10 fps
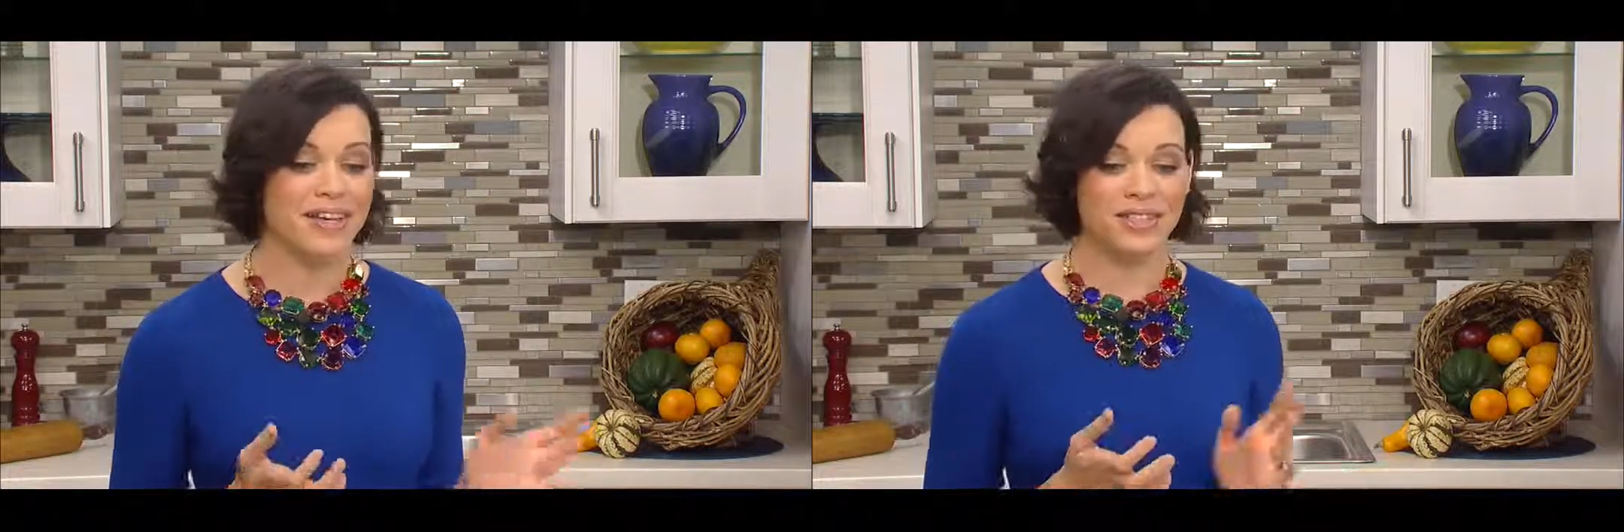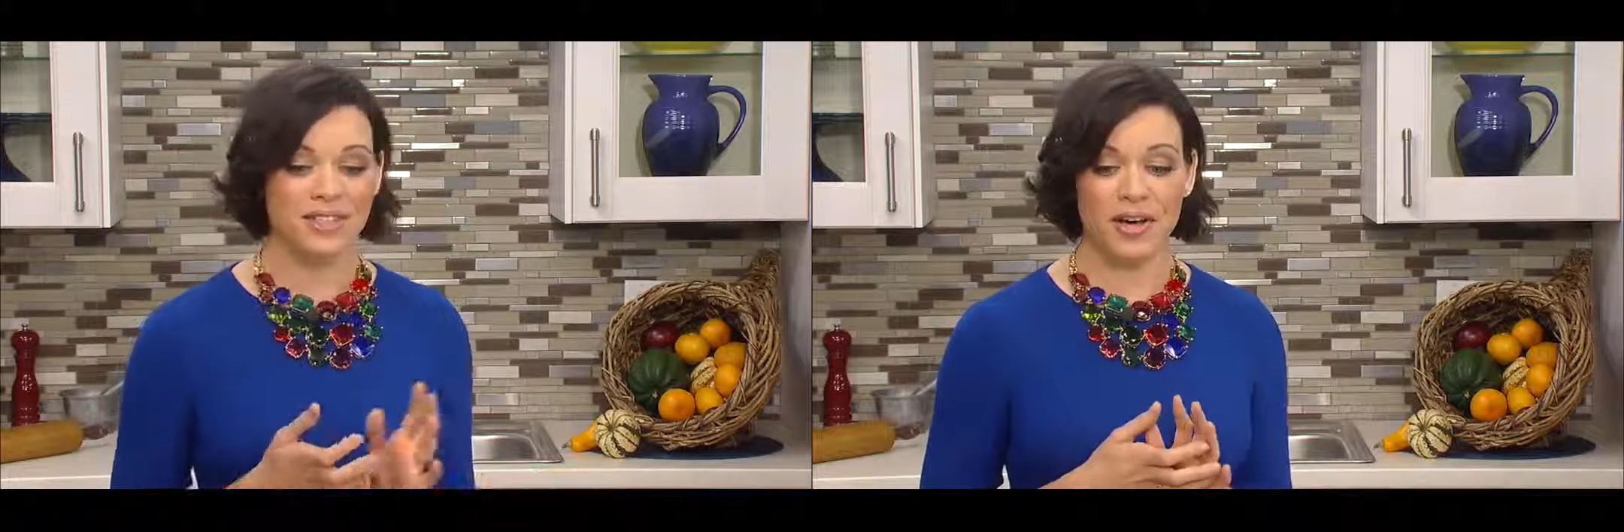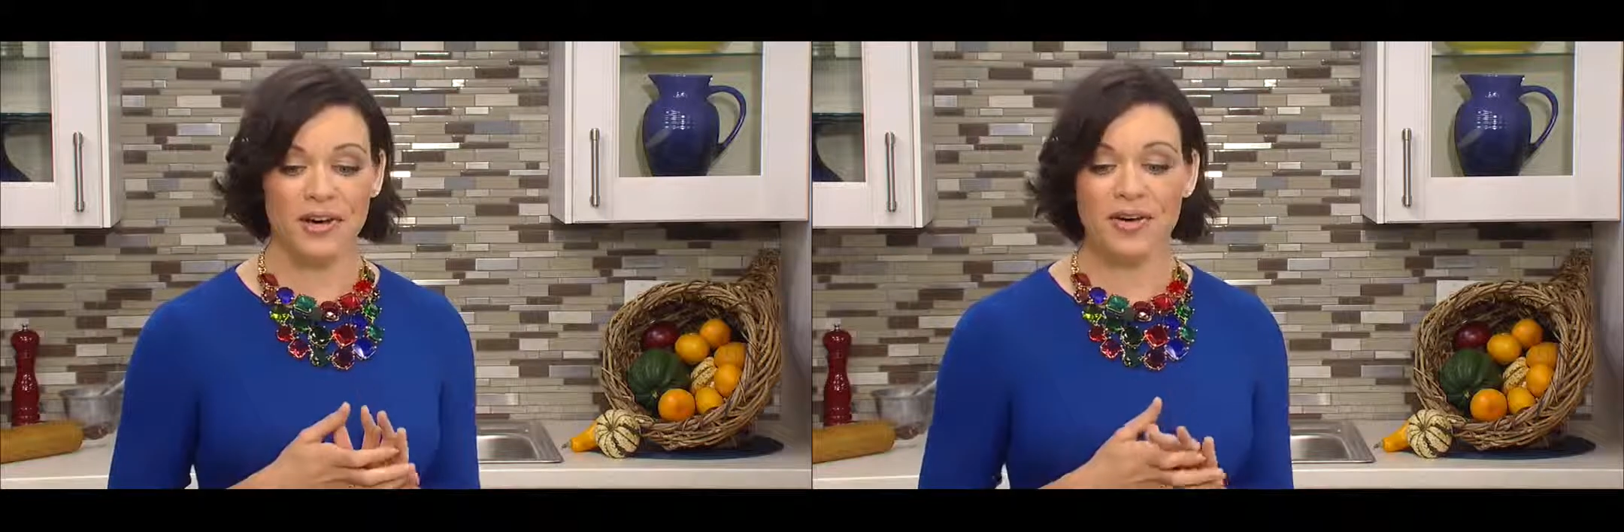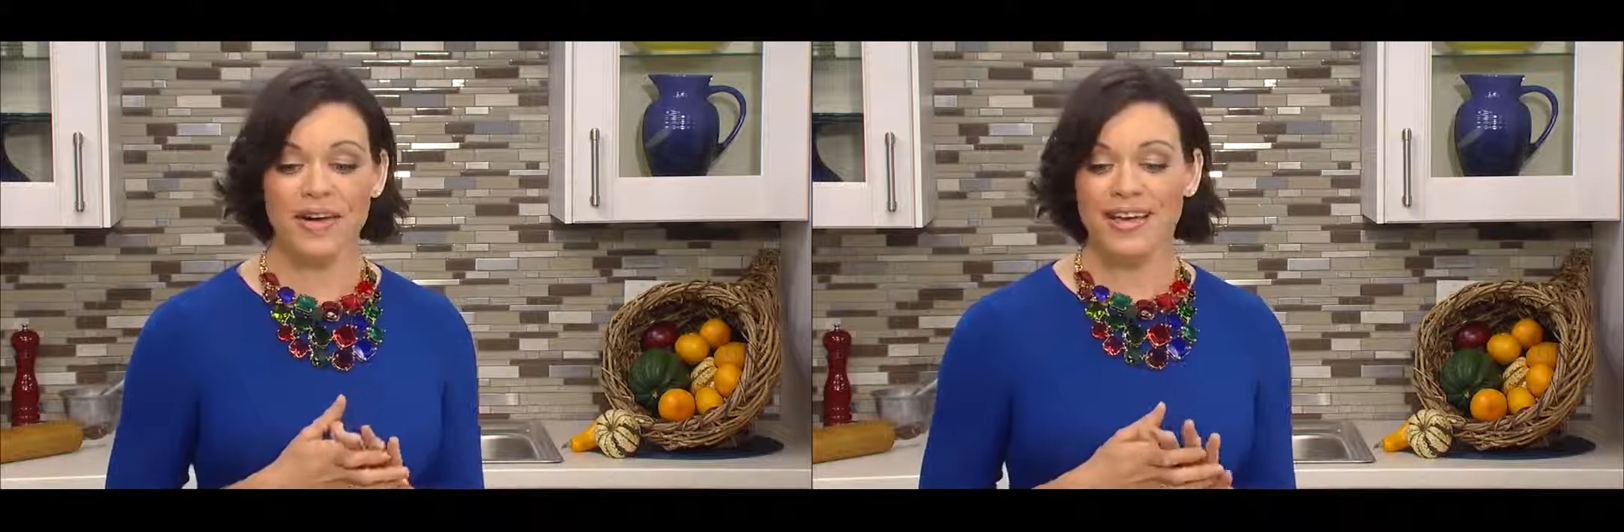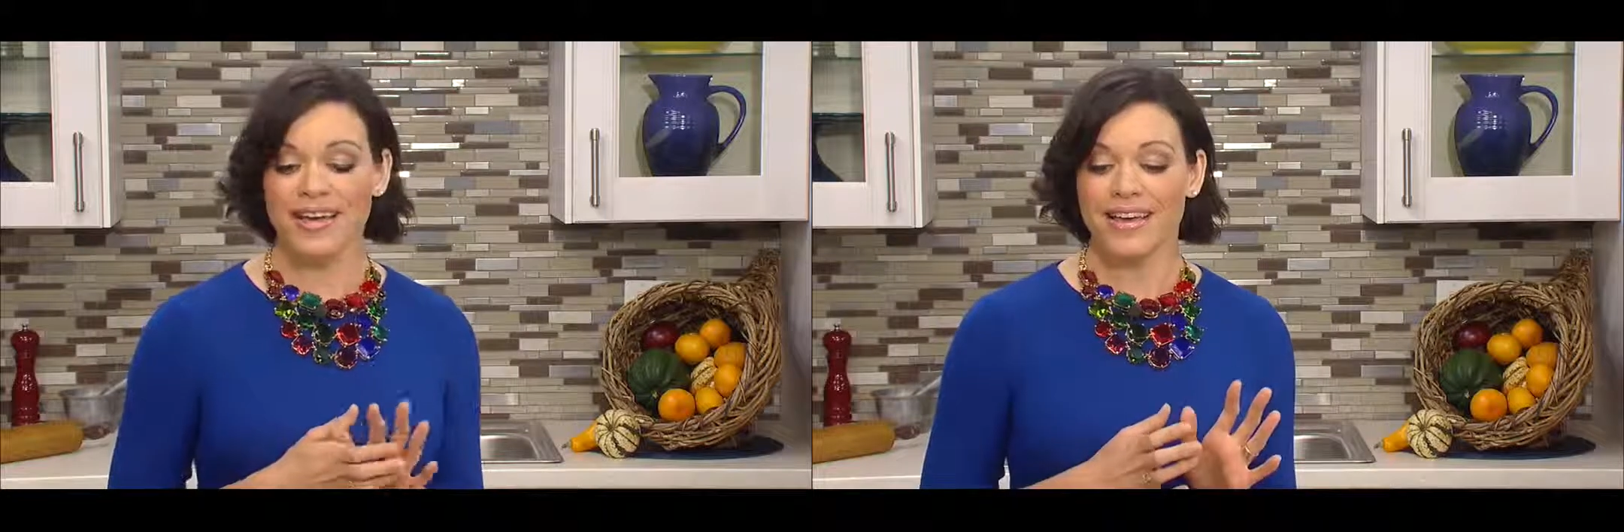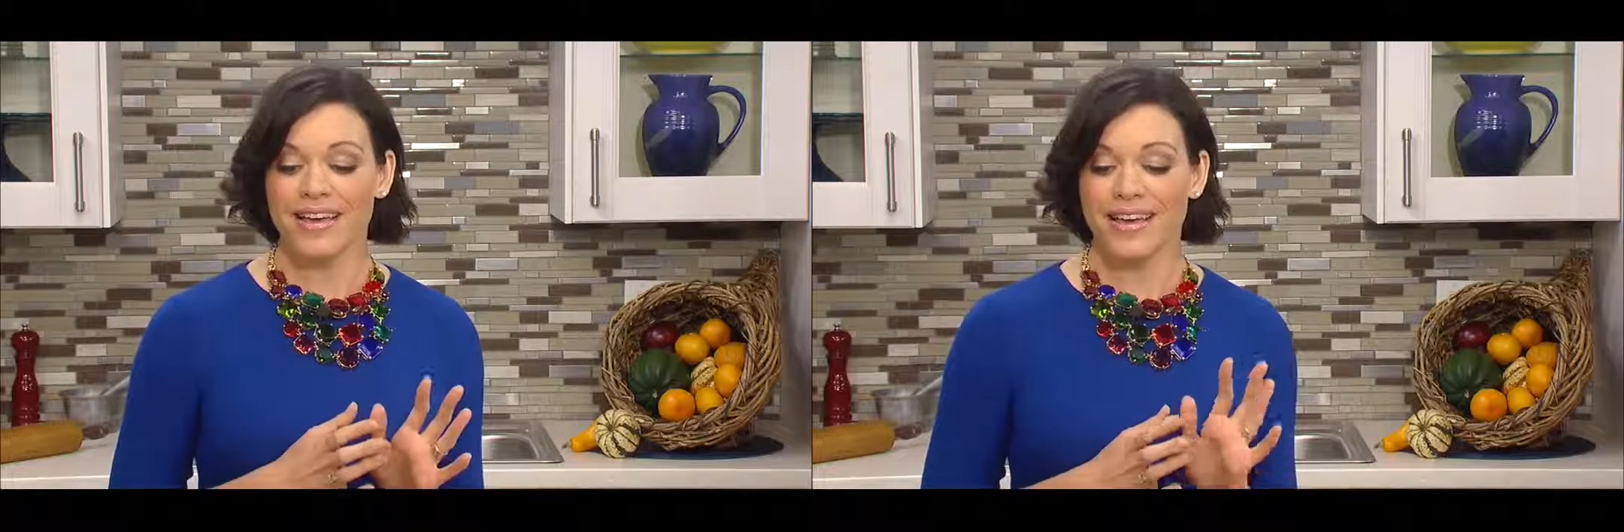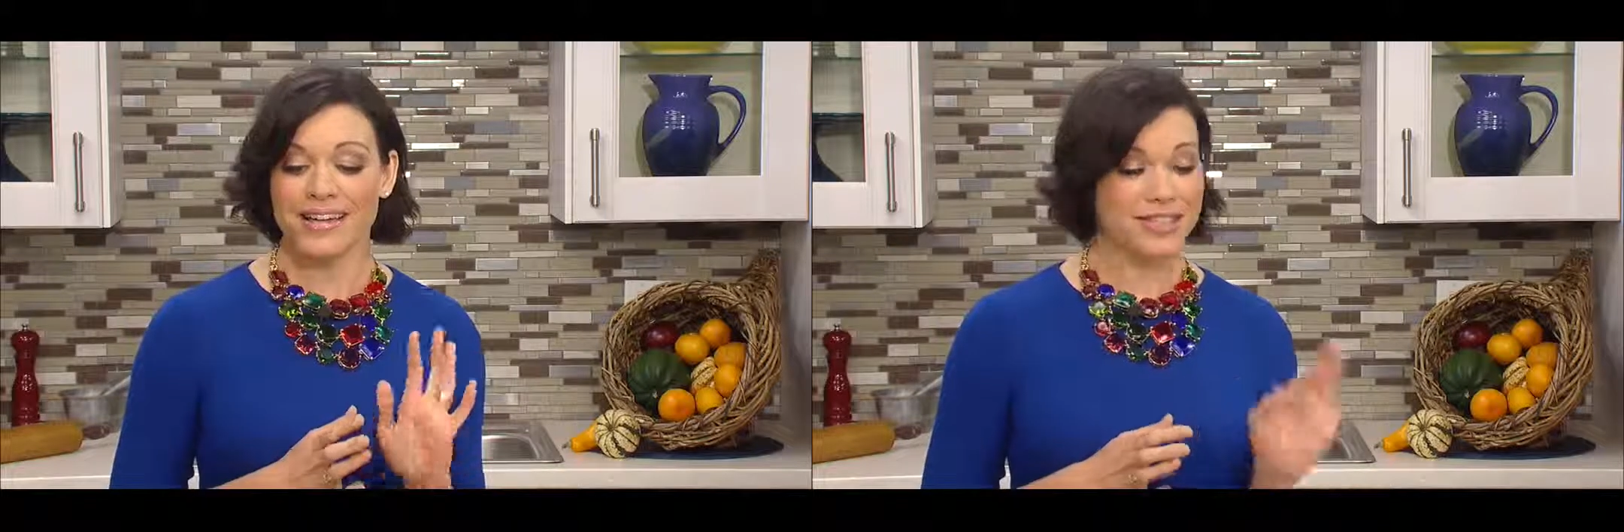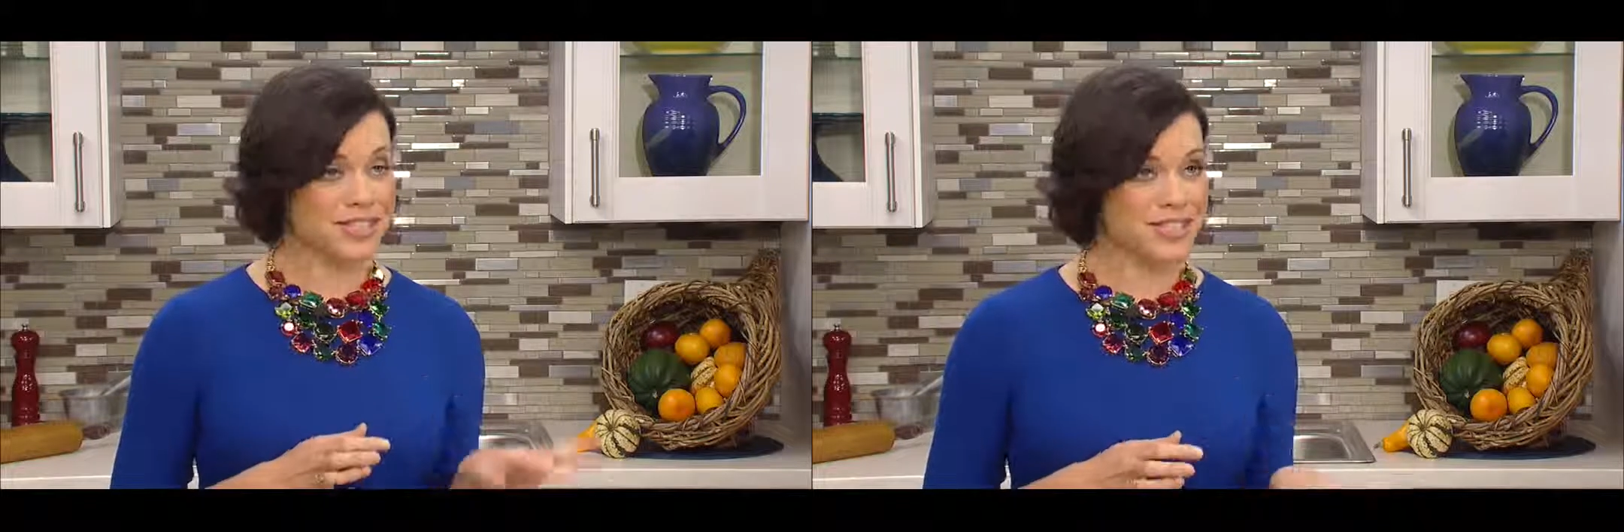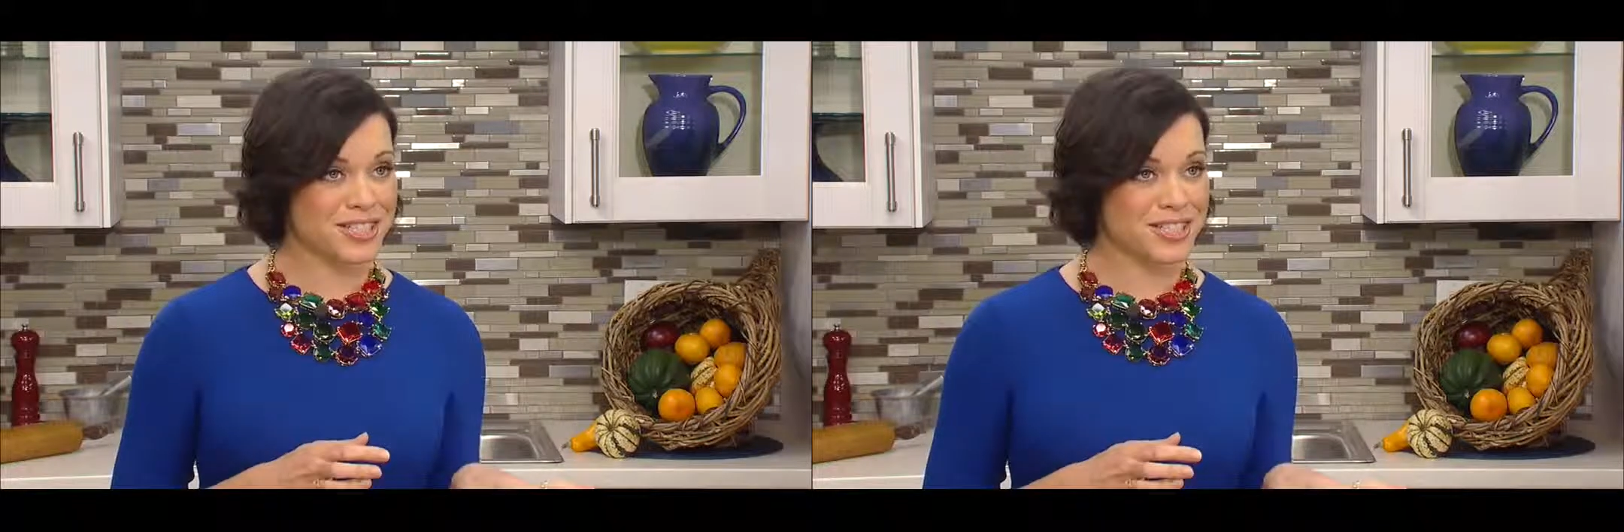So in addition